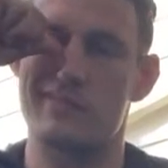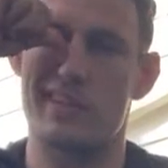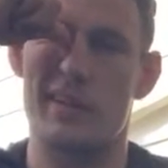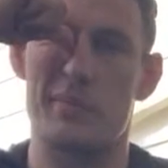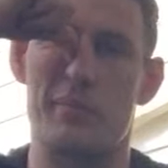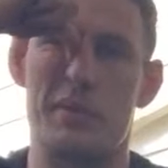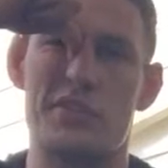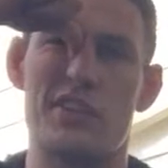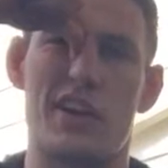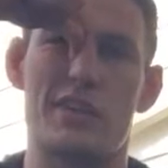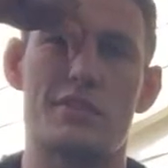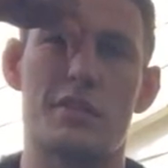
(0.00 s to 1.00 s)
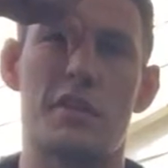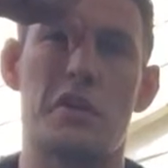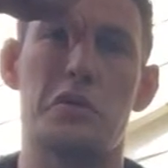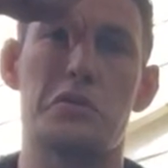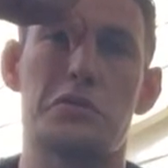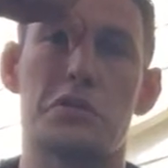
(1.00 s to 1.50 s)
Kind of massage the
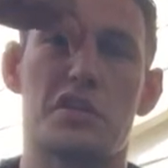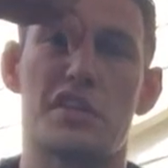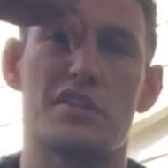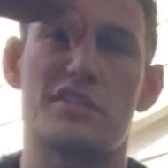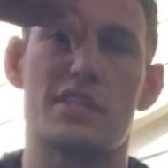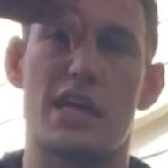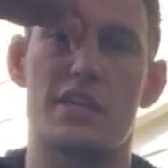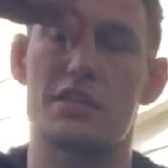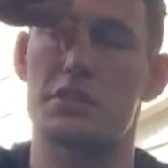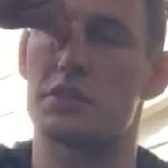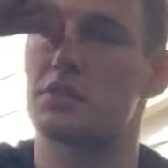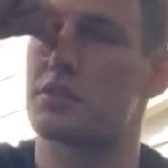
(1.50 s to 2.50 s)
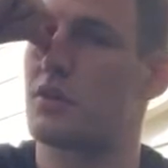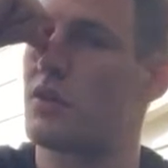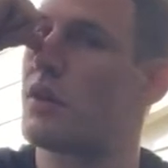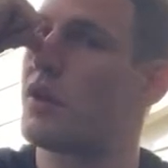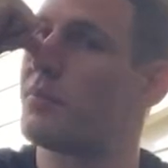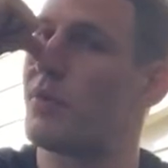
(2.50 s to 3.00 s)
nose, the sinuses,
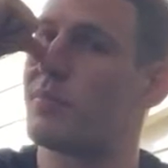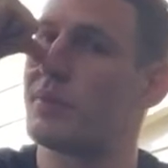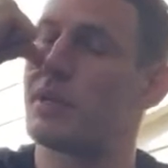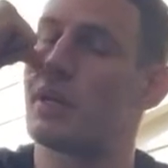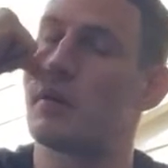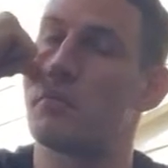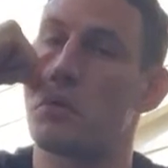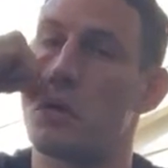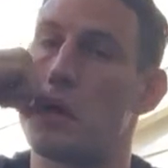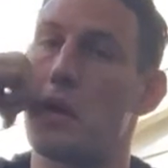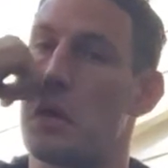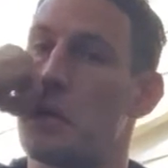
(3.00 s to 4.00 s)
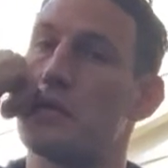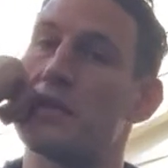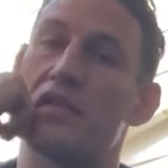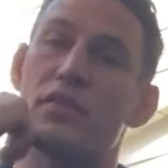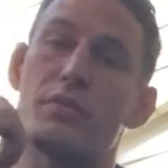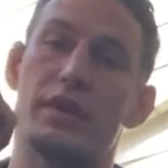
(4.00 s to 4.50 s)
help open it up. And
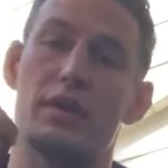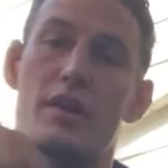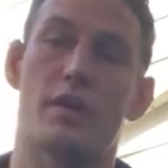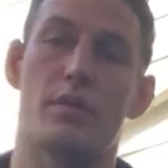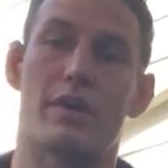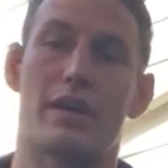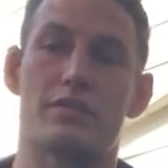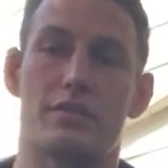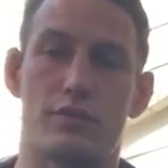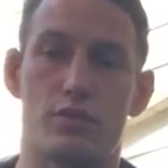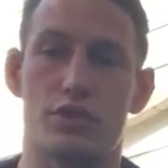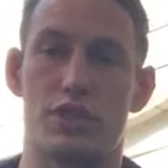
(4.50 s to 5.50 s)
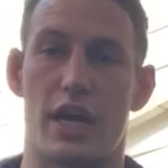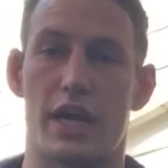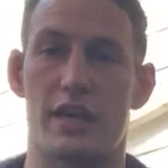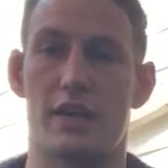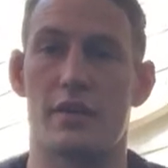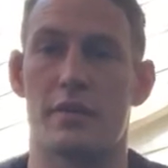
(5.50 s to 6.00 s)
then 3 rounds of
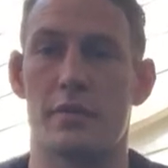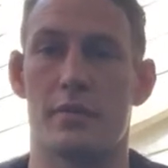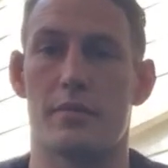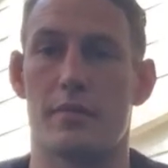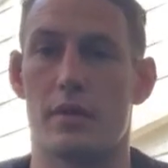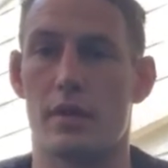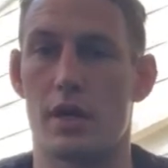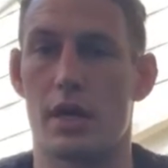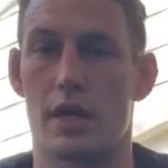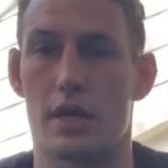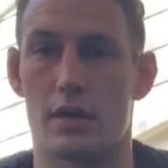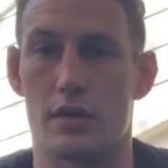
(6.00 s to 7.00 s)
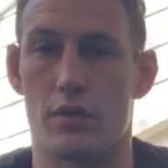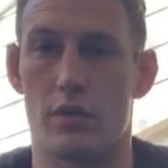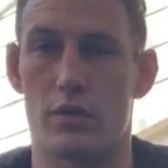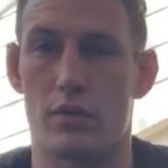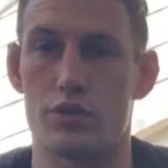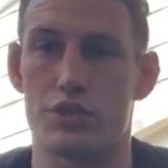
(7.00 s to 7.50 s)
Ujjayi,
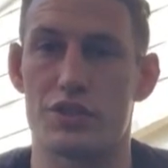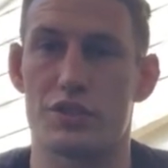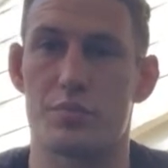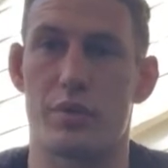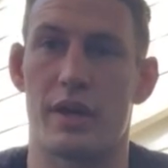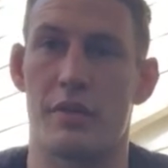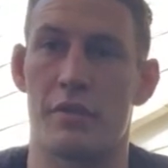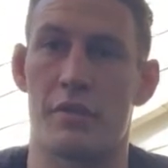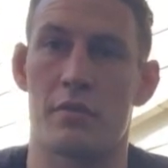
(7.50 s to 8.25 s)
or ocean's breath.